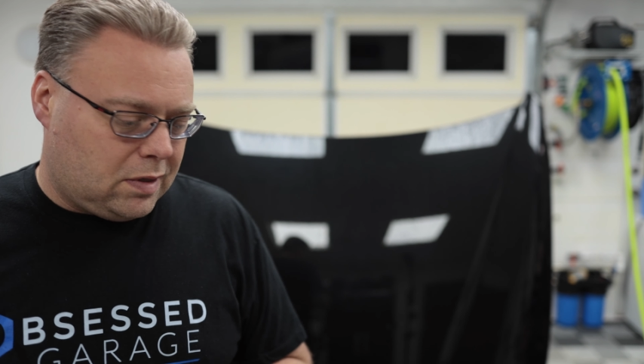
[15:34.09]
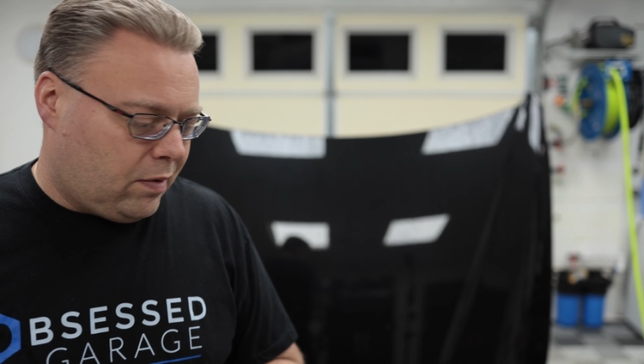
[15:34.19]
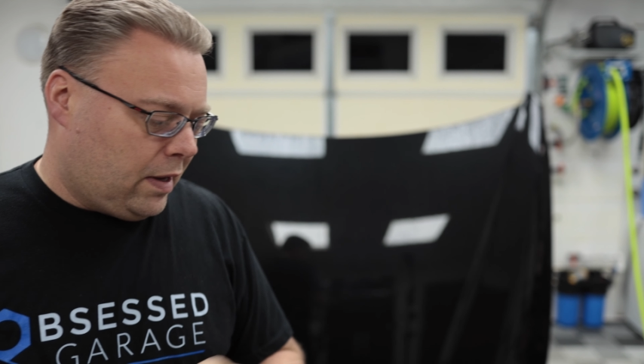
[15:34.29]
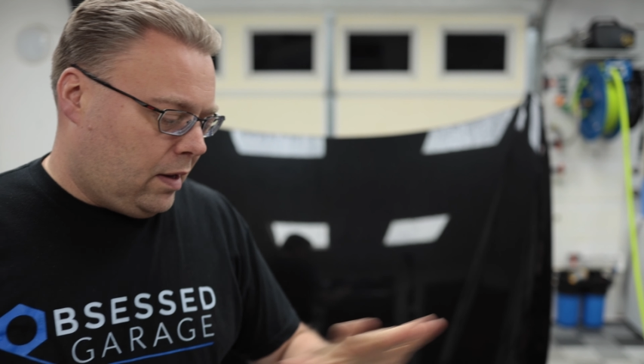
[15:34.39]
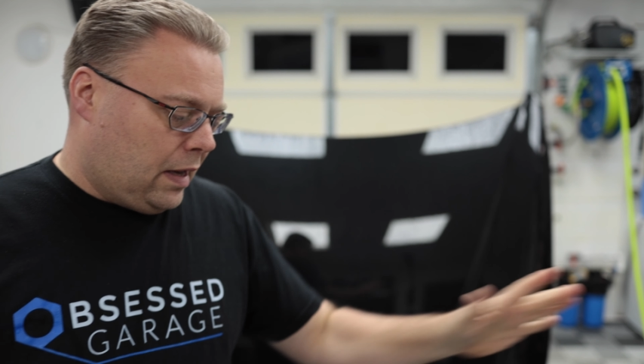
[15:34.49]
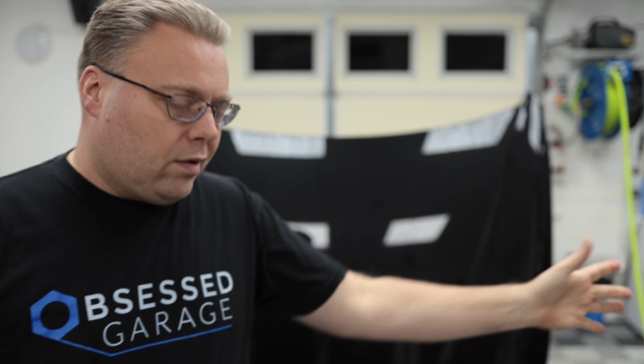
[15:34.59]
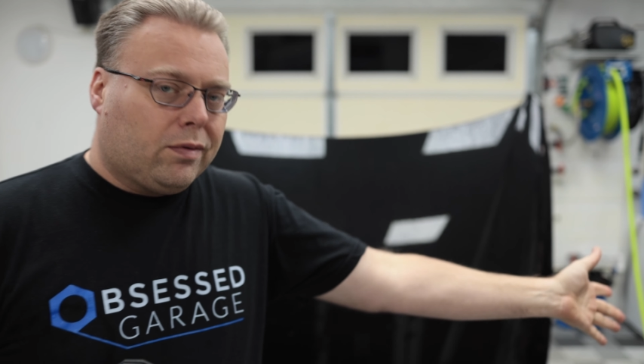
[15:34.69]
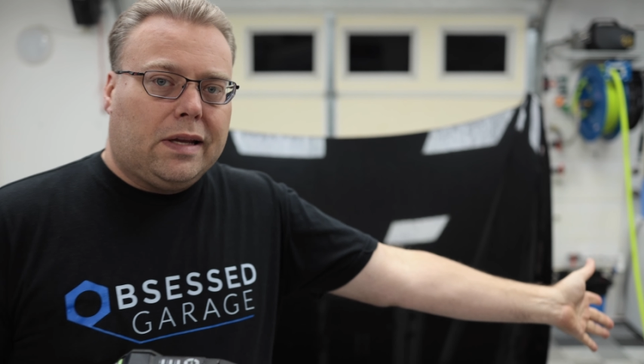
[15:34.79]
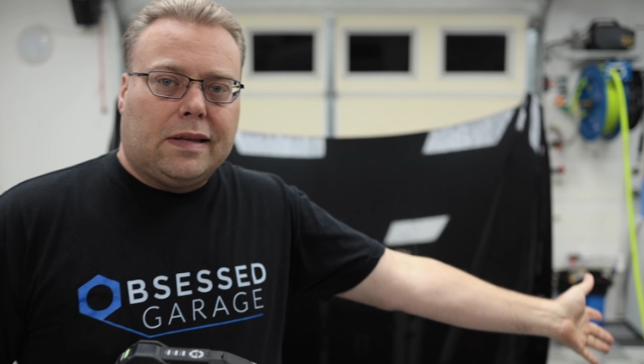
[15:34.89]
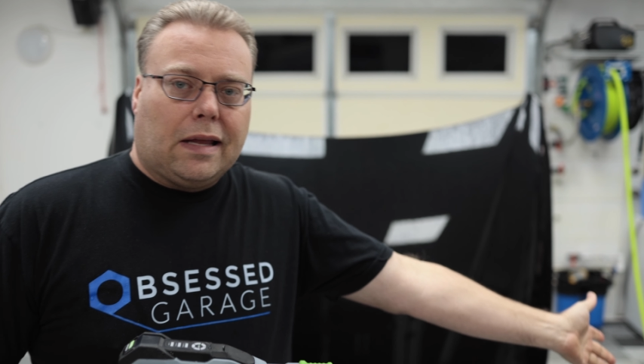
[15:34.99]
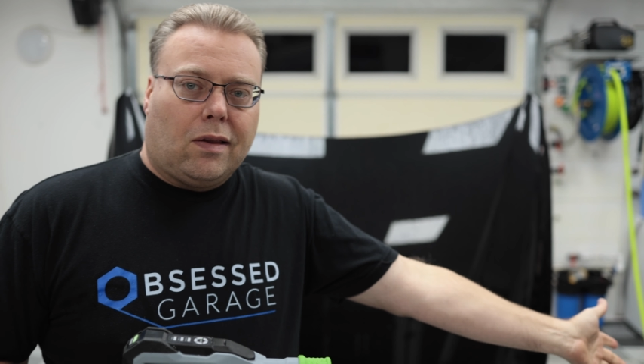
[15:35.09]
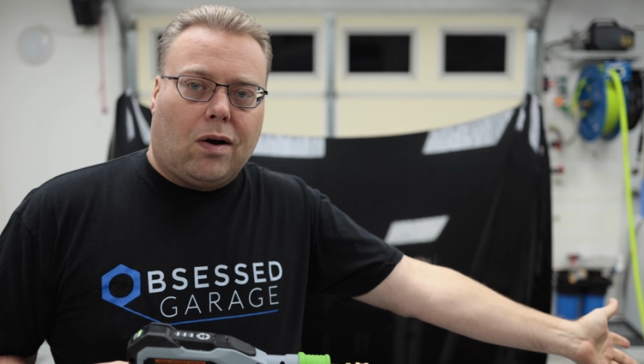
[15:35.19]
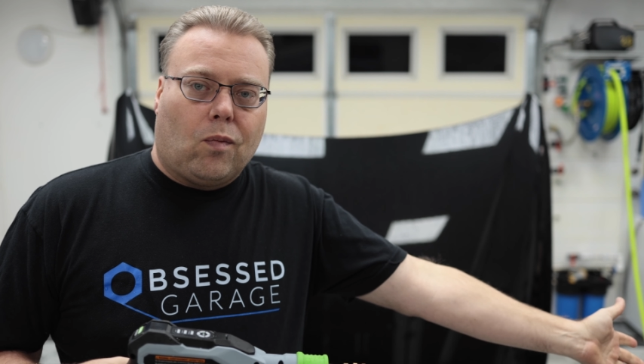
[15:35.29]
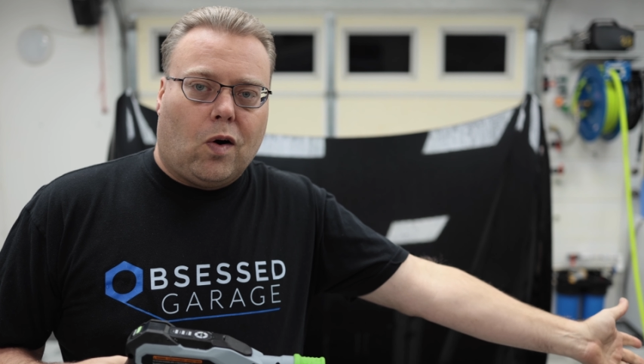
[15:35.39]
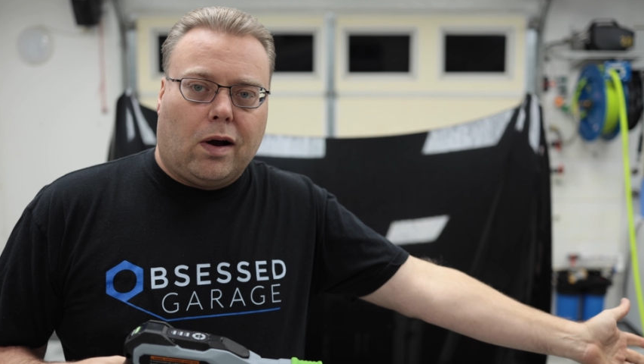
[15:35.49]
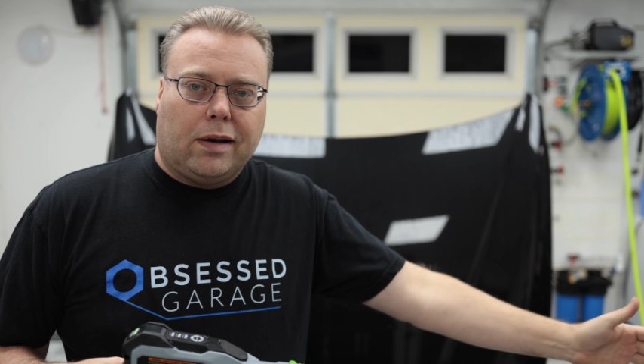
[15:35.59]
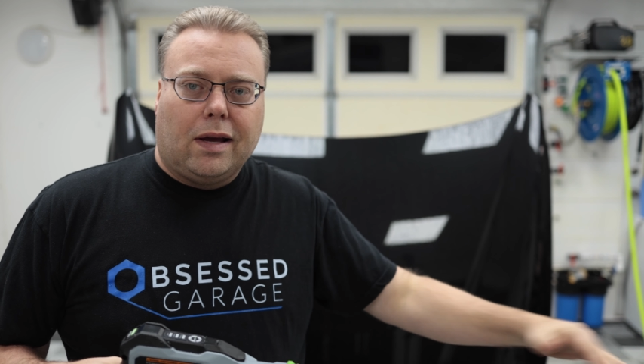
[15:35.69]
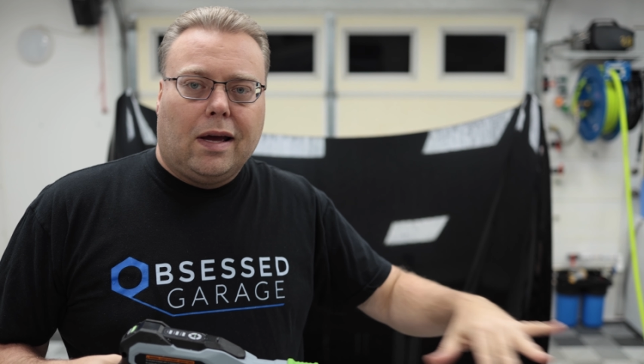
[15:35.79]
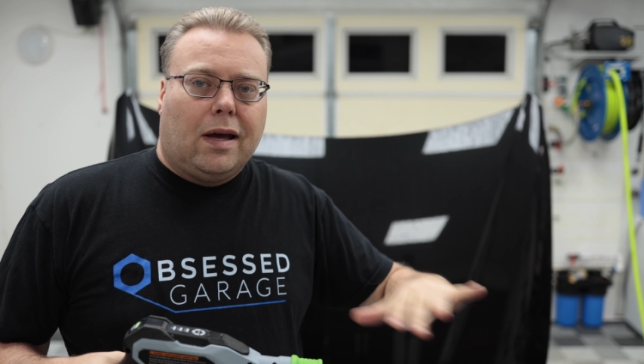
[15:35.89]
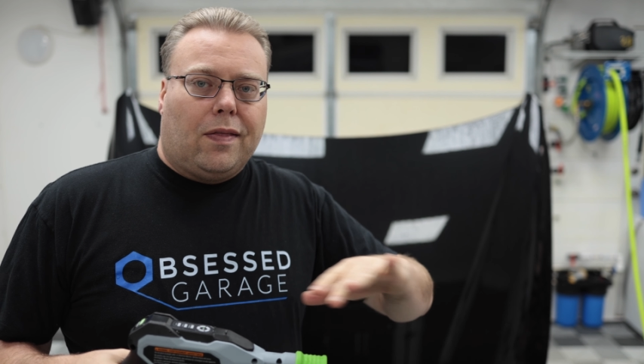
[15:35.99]
So I don't need that long wand.
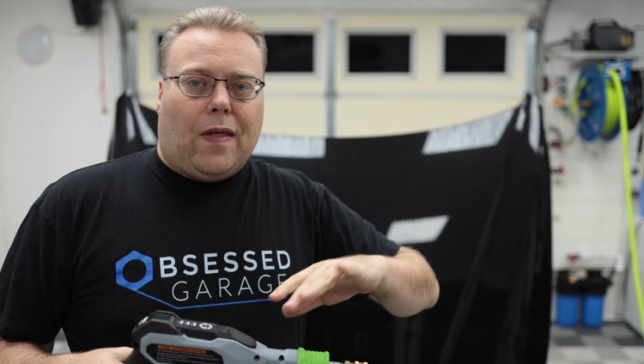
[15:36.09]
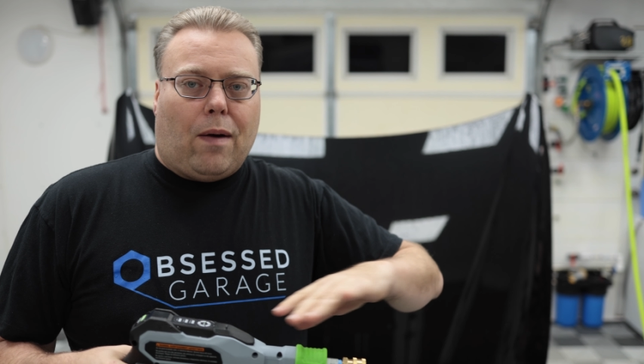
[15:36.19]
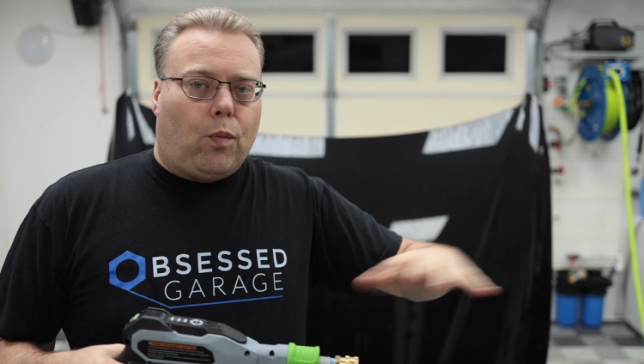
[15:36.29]
That